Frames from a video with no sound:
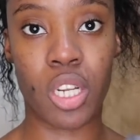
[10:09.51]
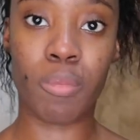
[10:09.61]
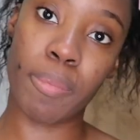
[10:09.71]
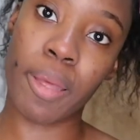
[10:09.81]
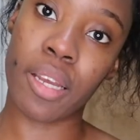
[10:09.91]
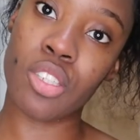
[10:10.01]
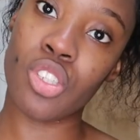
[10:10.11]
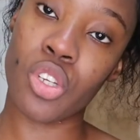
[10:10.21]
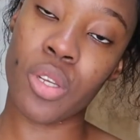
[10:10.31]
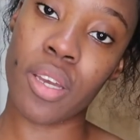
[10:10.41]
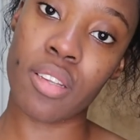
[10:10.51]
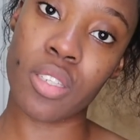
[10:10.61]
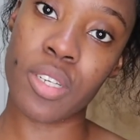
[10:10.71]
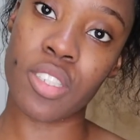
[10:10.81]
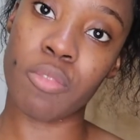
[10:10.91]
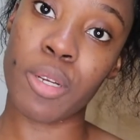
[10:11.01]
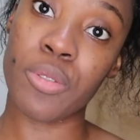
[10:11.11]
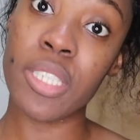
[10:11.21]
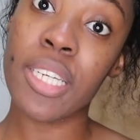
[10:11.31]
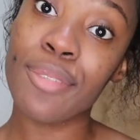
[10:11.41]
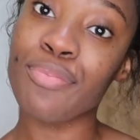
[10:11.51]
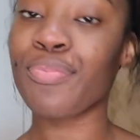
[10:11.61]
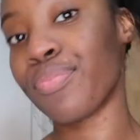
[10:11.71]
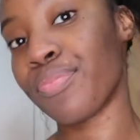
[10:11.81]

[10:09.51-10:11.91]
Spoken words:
and I'll be back to show you guys the rest of my routine.